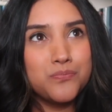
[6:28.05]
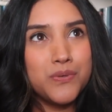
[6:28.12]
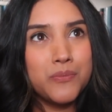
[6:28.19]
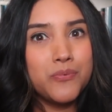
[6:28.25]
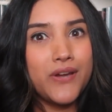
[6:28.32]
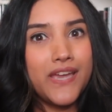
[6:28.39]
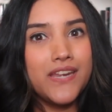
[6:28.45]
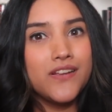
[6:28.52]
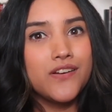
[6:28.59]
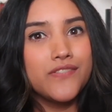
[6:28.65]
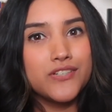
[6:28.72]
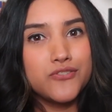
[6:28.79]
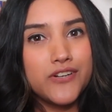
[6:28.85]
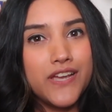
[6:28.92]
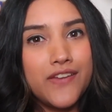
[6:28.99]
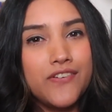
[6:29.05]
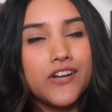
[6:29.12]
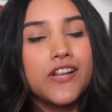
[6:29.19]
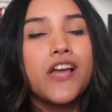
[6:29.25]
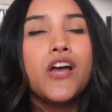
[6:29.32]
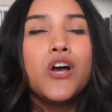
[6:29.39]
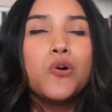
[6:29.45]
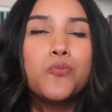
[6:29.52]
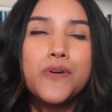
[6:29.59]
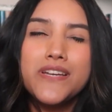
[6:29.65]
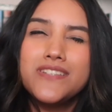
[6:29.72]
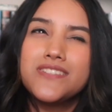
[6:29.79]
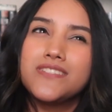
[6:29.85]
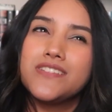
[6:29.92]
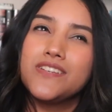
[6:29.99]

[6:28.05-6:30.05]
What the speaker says: people hating on Victoria Aveyard, which